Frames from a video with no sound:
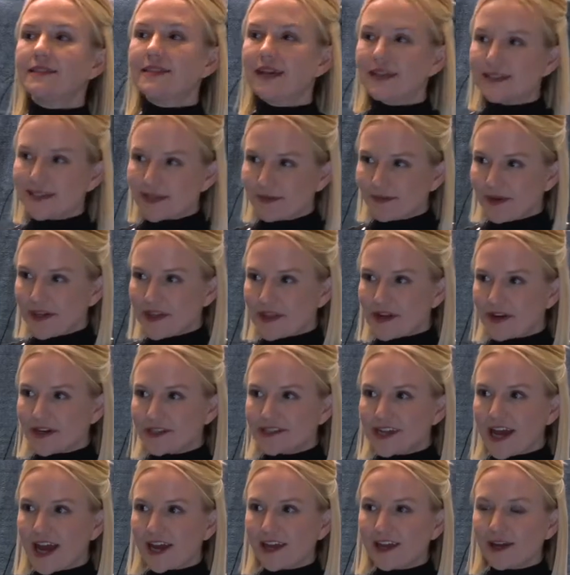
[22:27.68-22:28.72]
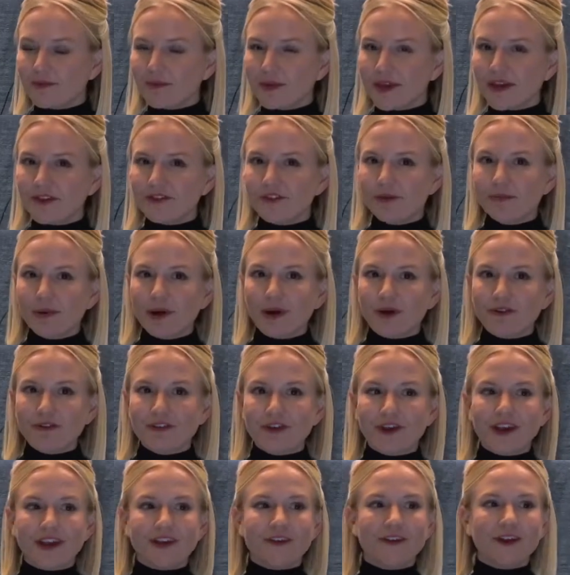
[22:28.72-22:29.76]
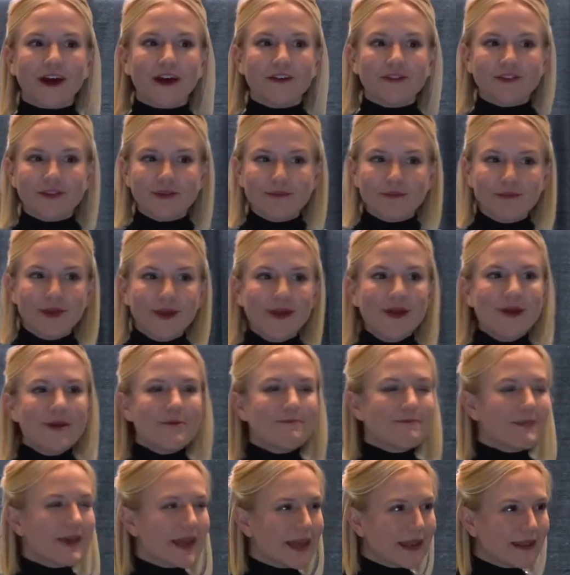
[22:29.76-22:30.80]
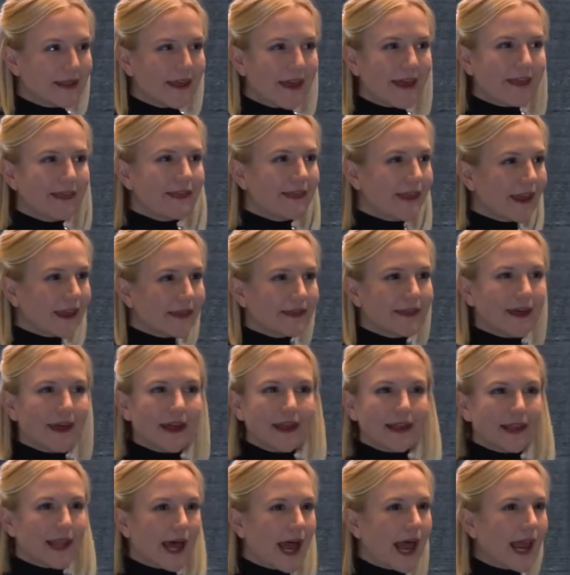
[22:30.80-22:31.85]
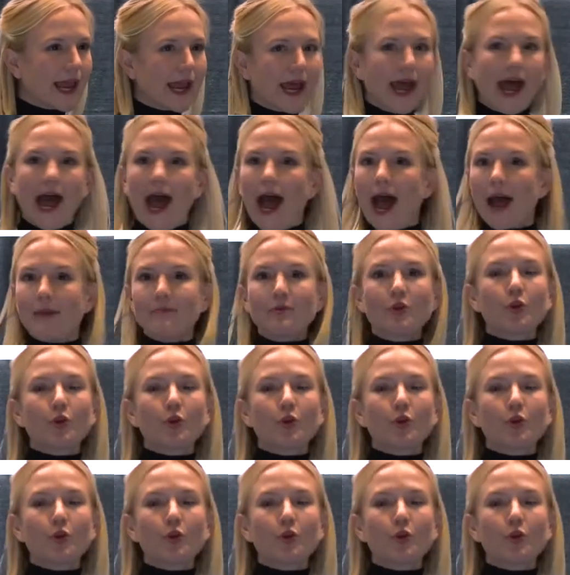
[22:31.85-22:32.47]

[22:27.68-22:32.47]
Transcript: doesn't mean they're attacking me as a person. It doesn't mean they think that like I'm